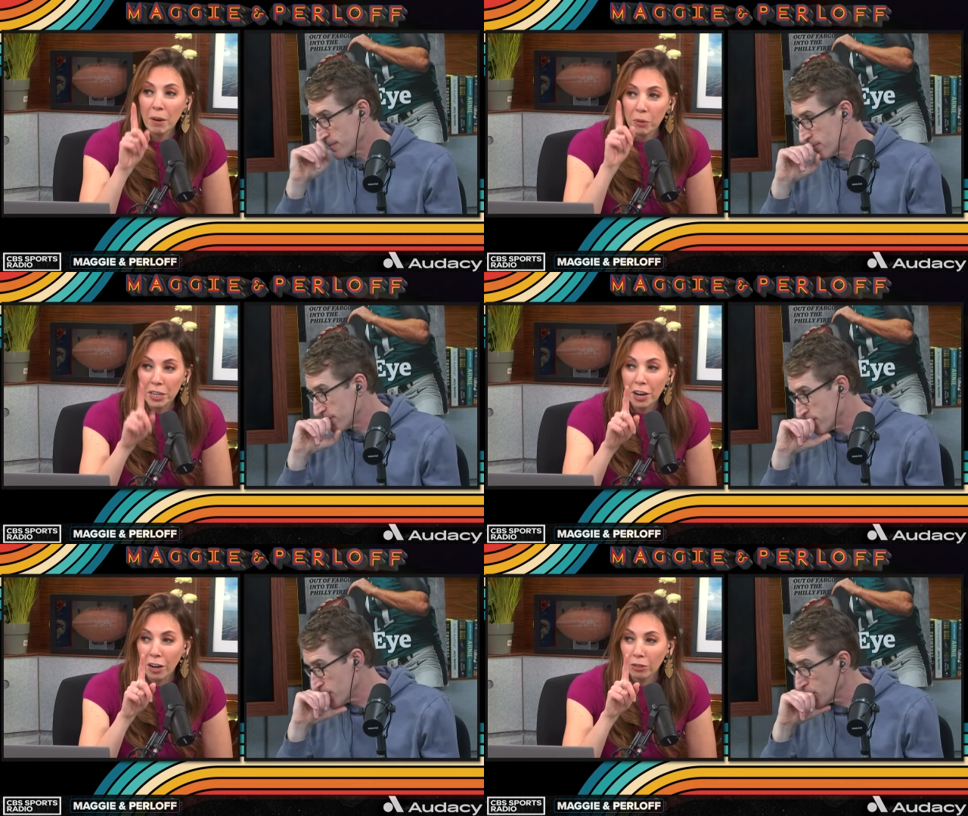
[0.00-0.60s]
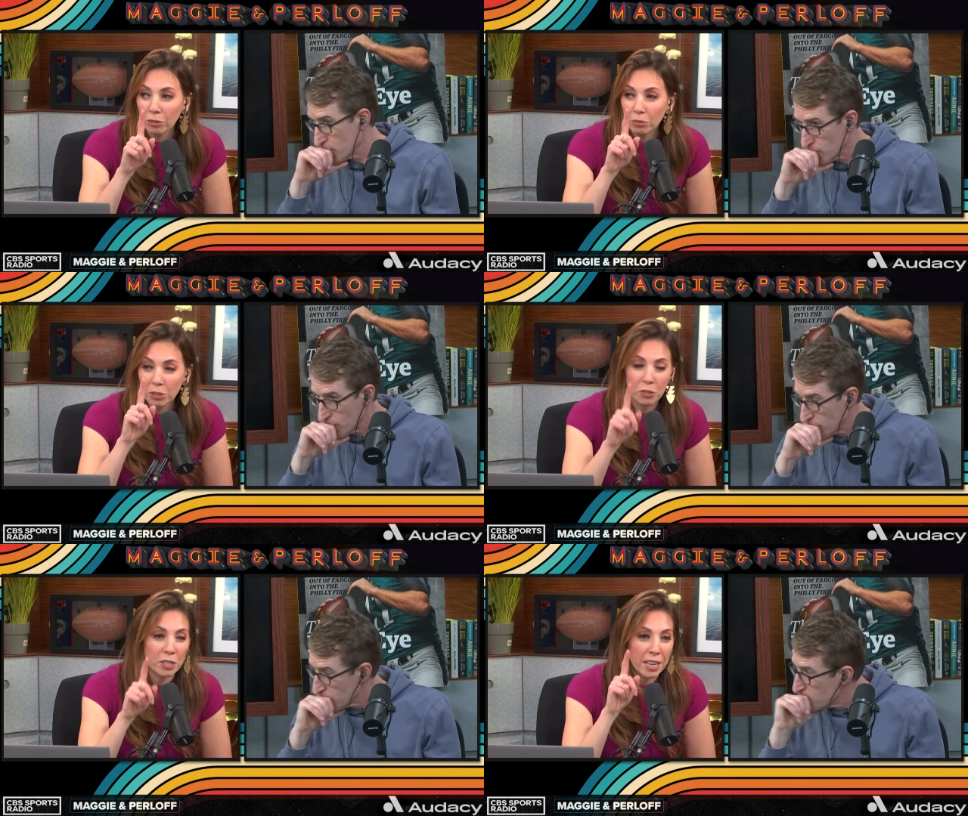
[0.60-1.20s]
Speaker 1: that we know,
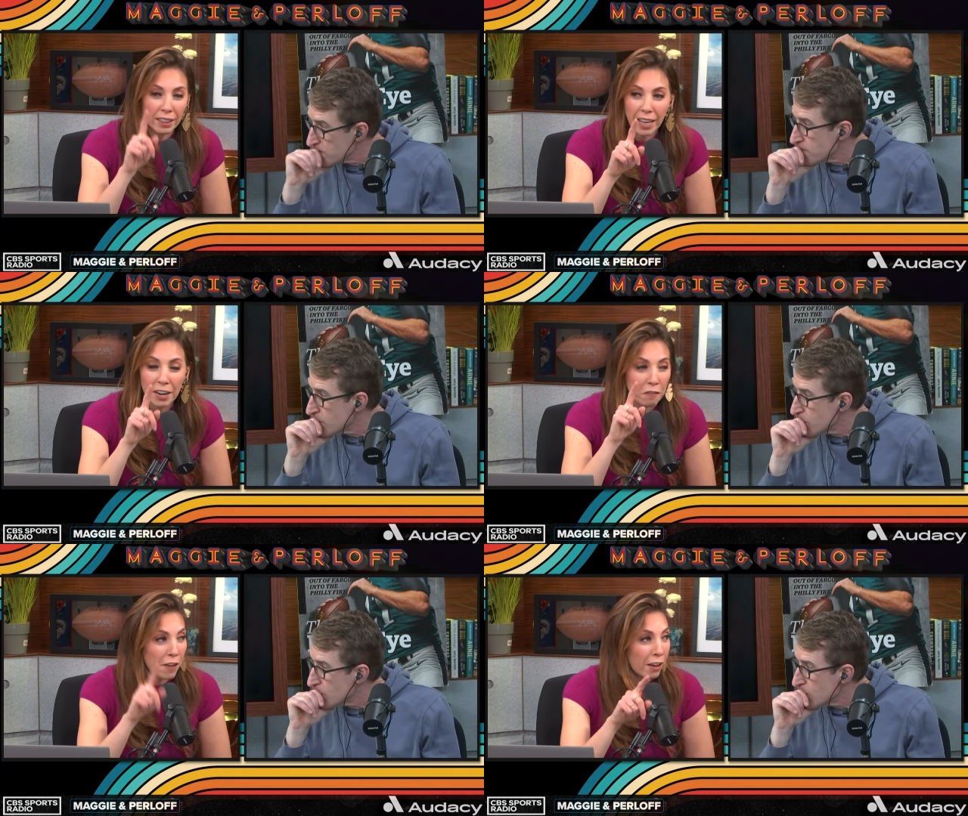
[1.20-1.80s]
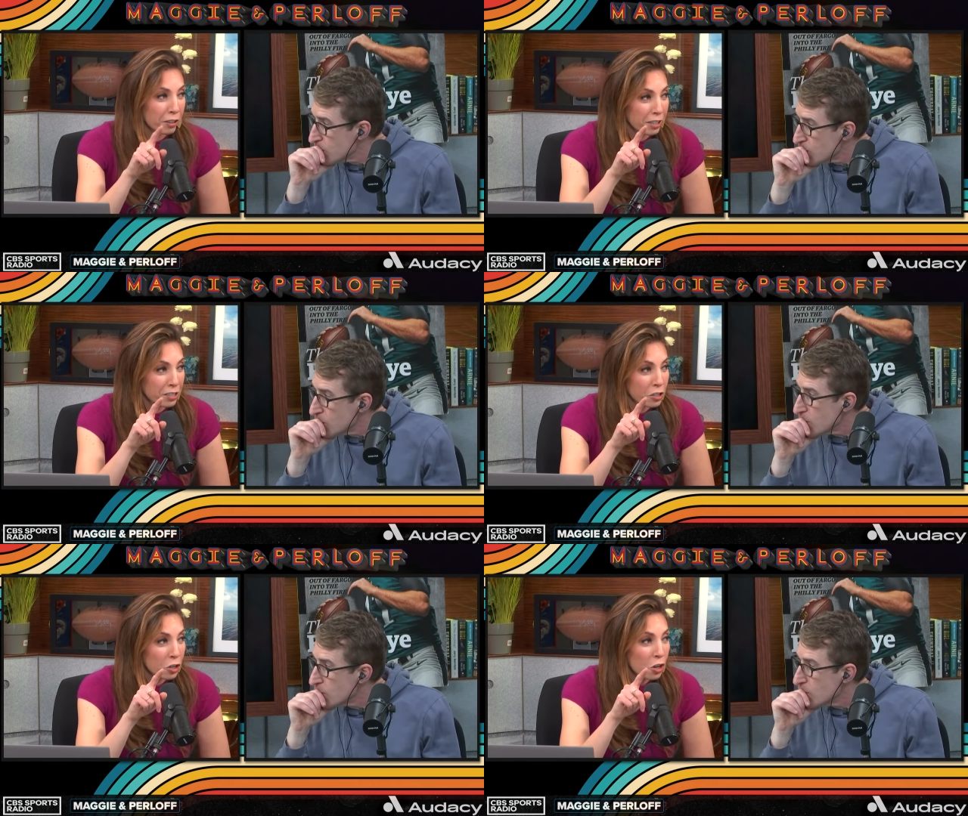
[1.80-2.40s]
which is the Atlanta
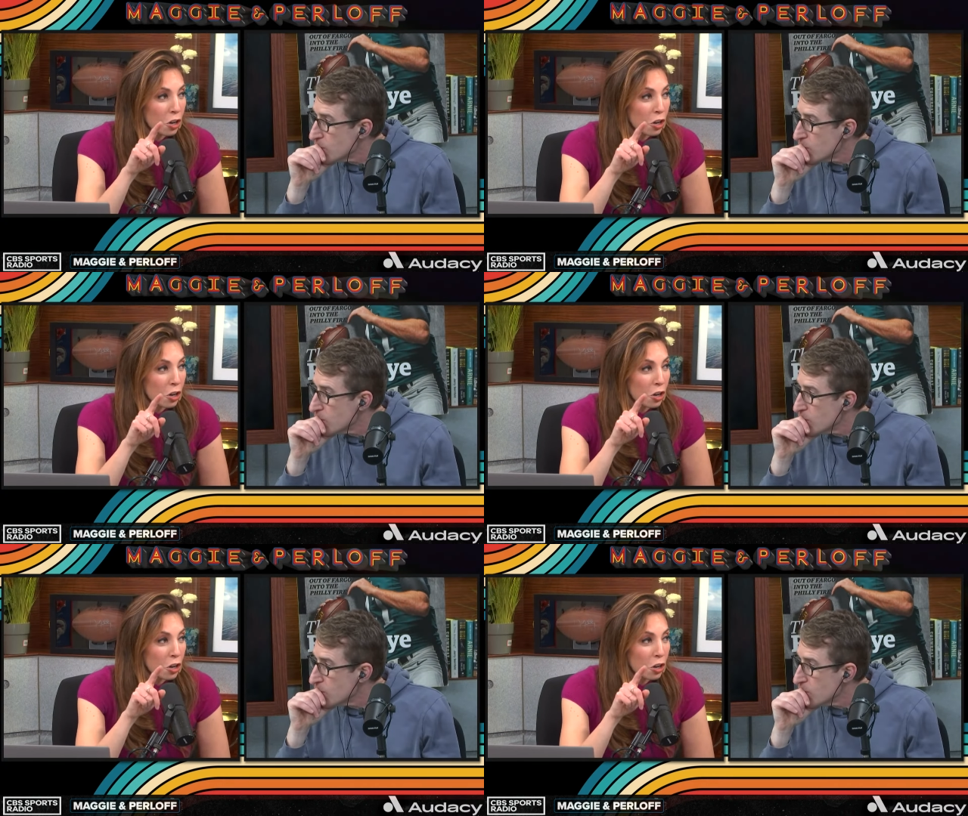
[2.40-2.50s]
Falcons,